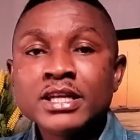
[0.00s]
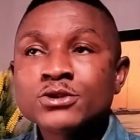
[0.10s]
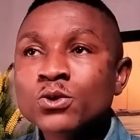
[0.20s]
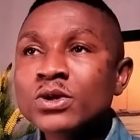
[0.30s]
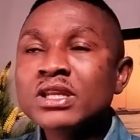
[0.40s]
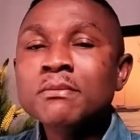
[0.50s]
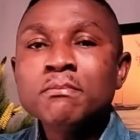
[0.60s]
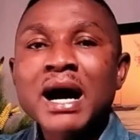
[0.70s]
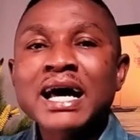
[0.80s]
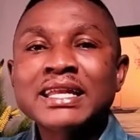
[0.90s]
It is only
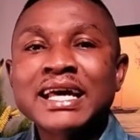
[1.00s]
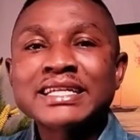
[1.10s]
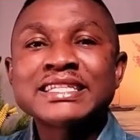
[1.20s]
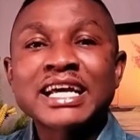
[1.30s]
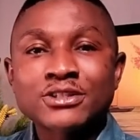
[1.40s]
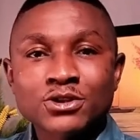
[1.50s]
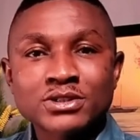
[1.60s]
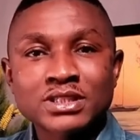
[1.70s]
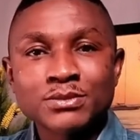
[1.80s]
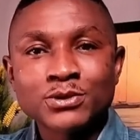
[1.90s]
man that is
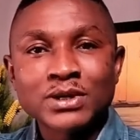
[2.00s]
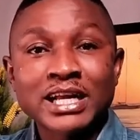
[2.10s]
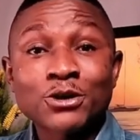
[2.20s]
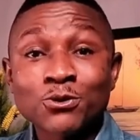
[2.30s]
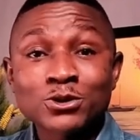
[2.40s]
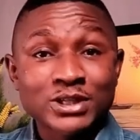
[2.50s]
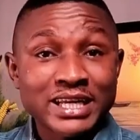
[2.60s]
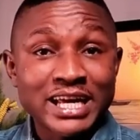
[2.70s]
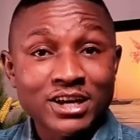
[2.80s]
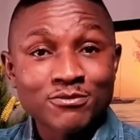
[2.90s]
exhaustible, and I don't want
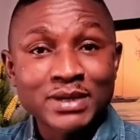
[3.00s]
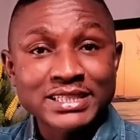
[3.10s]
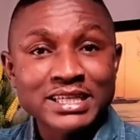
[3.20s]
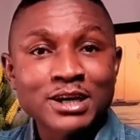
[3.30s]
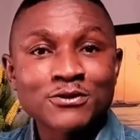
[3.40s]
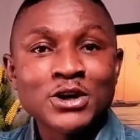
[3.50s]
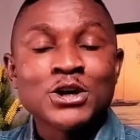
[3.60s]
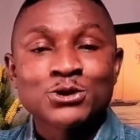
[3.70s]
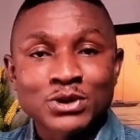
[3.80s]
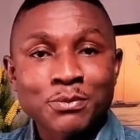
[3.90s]
to get ahead of myself
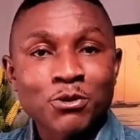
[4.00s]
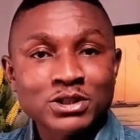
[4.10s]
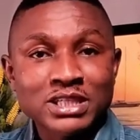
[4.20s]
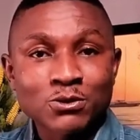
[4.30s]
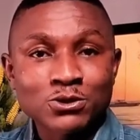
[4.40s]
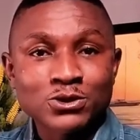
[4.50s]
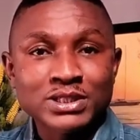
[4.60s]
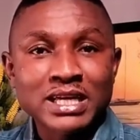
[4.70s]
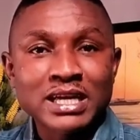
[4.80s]
to other points that I want to